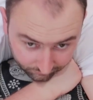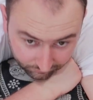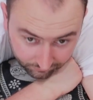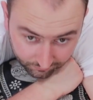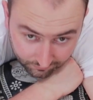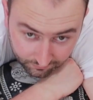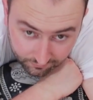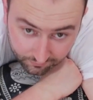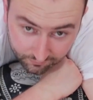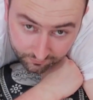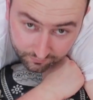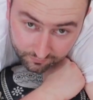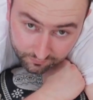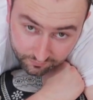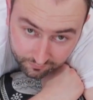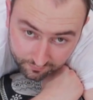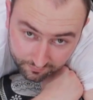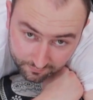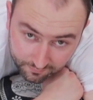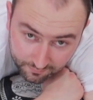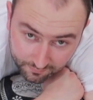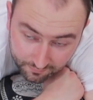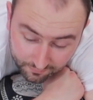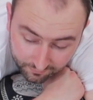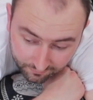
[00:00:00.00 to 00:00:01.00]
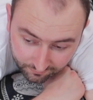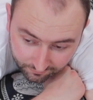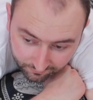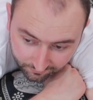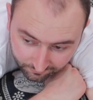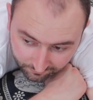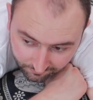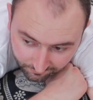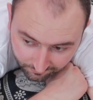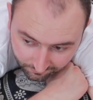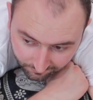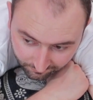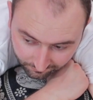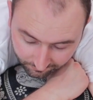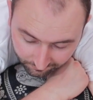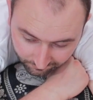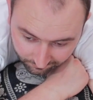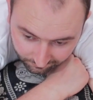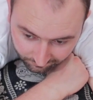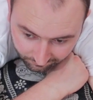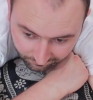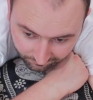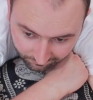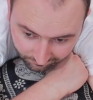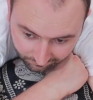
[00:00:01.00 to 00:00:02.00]
to 10, how much did it hurt? 10
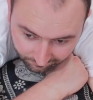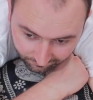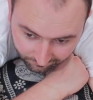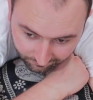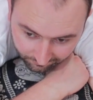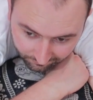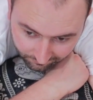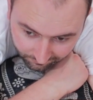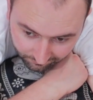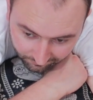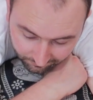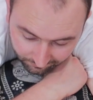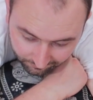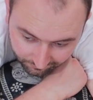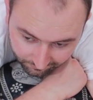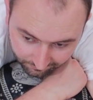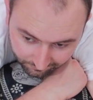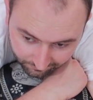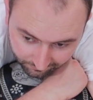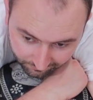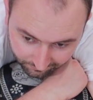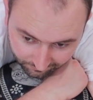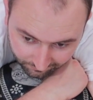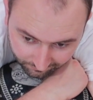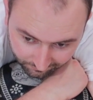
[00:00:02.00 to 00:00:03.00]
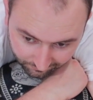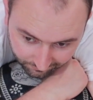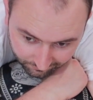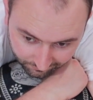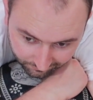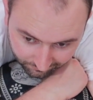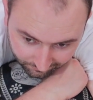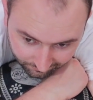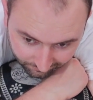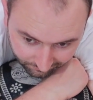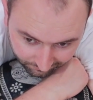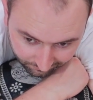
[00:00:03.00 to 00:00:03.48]
being the most painful.